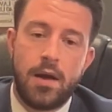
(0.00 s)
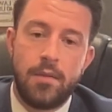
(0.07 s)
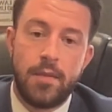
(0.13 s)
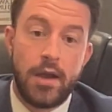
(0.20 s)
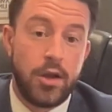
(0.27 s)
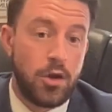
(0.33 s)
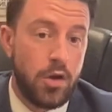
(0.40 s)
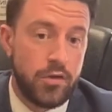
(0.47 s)
It
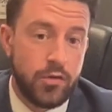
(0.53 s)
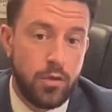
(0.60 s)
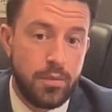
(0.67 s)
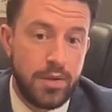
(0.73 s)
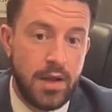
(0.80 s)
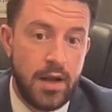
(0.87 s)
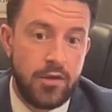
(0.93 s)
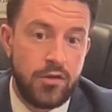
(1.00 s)
could also
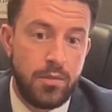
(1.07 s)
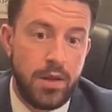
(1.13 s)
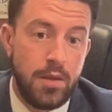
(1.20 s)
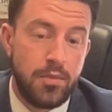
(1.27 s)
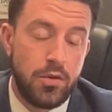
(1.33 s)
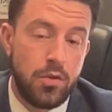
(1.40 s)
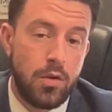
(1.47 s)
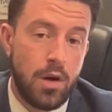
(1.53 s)
apply to
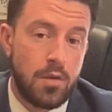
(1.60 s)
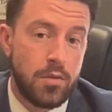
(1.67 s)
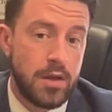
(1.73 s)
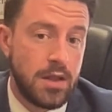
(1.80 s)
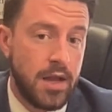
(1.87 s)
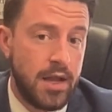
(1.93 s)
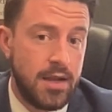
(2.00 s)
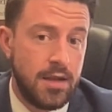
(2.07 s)
people who are
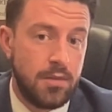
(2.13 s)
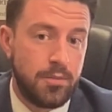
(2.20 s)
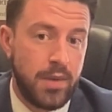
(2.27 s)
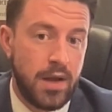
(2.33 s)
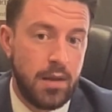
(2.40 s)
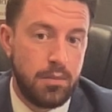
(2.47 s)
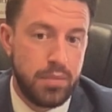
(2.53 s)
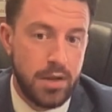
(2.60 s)
related
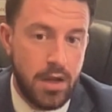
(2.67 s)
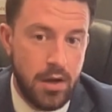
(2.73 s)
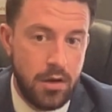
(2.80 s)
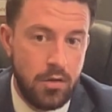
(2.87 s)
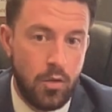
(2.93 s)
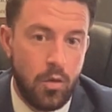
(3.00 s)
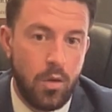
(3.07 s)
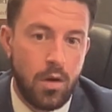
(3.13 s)
by blood
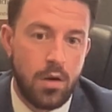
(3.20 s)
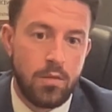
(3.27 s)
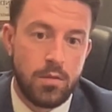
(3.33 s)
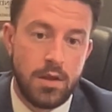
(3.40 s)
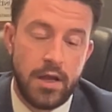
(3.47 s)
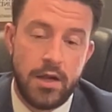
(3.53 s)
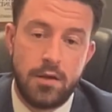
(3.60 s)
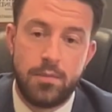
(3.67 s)
or
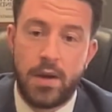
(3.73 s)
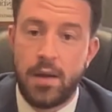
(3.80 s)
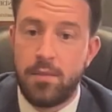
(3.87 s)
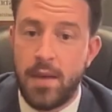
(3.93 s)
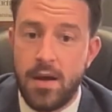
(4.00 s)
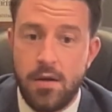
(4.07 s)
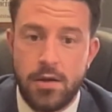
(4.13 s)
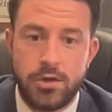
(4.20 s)
related by
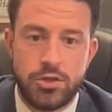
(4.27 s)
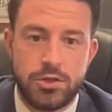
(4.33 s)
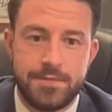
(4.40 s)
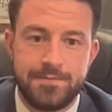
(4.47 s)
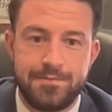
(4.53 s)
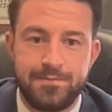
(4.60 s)
marriage.